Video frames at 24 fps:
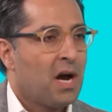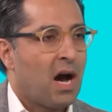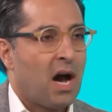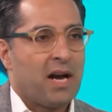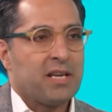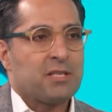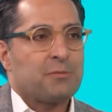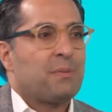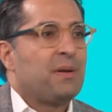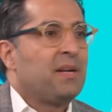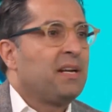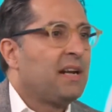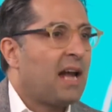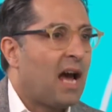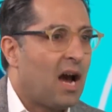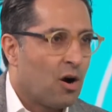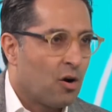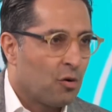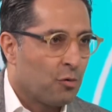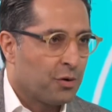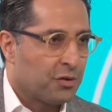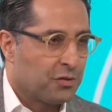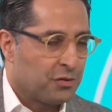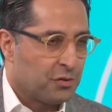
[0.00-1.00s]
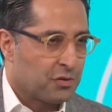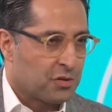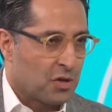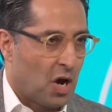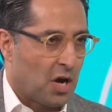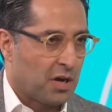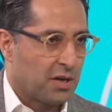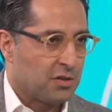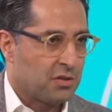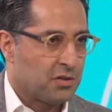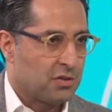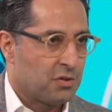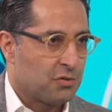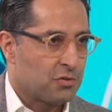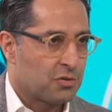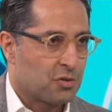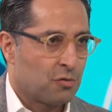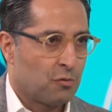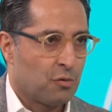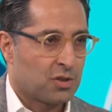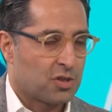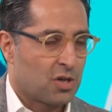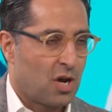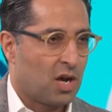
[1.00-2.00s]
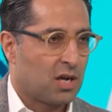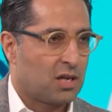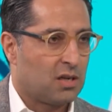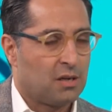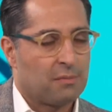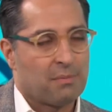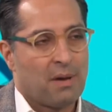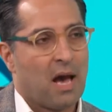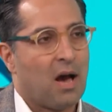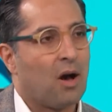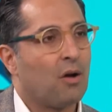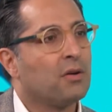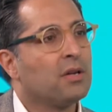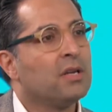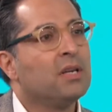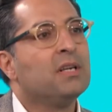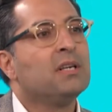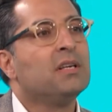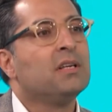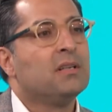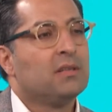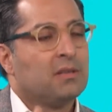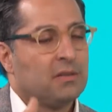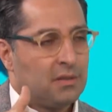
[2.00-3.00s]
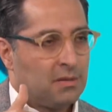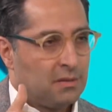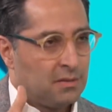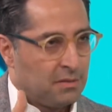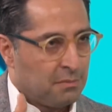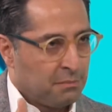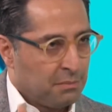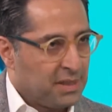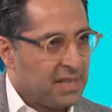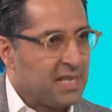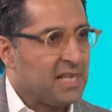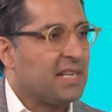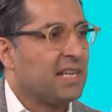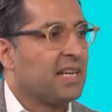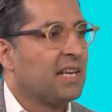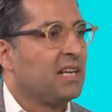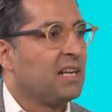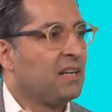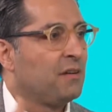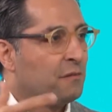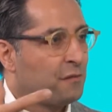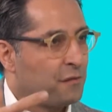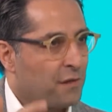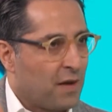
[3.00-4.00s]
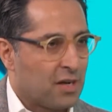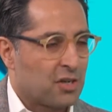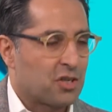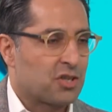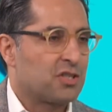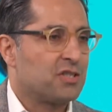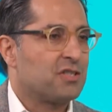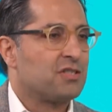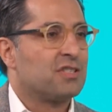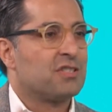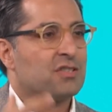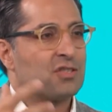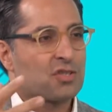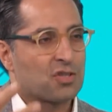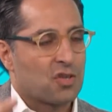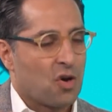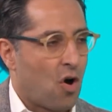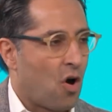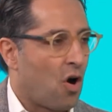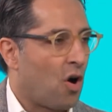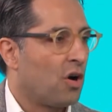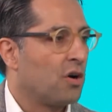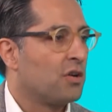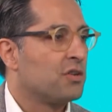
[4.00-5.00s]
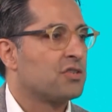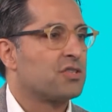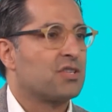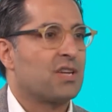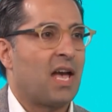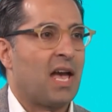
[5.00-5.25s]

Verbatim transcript: I spent an hour with you talking to you. So we're talking about bleeding and infections and scars